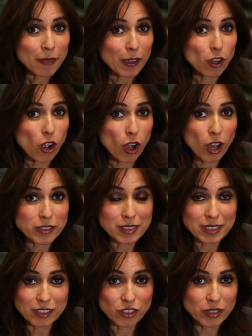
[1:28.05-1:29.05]
the
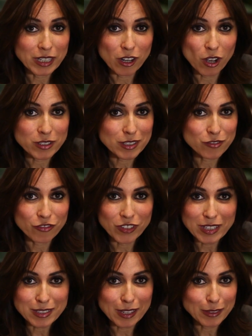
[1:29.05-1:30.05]
cost, the attorney costs and
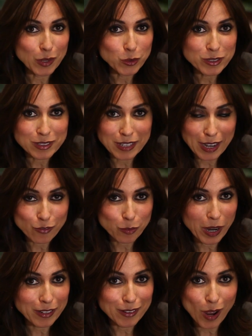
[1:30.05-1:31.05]
fees that they would save
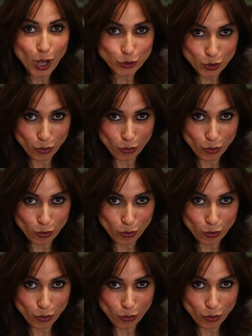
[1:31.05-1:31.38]
by not